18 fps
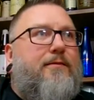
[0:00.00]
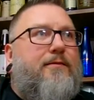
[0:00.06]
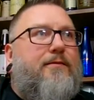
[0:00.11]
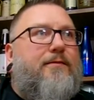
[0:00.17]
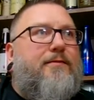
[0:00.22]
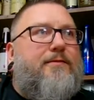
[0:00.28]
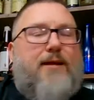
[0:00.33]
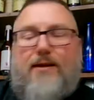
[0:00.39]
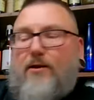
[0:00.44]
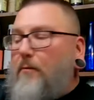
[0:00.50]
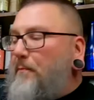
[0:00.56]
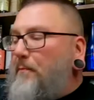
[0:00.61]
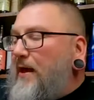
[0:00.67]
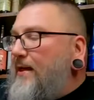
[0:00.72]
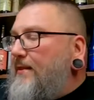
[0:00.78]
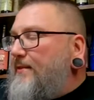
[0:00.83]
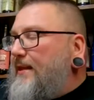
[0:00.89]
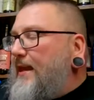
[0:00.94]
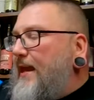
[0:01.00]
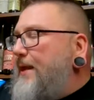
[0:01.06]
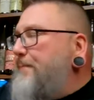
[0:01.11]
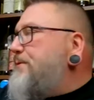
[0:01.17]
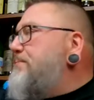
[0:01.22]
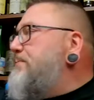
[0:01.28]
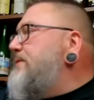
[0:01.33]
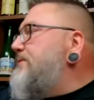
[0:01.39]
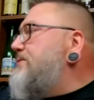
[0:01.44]
Psychopath
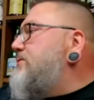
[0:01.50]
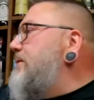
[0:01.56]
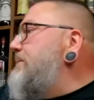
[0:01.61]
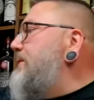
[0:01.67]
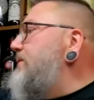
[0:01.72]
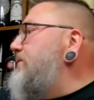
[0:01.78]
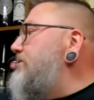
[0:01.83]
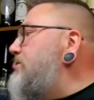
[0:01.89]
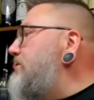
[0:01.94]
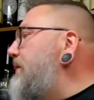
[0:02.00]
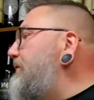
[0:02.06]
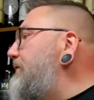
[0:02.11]
taped mystery beers are my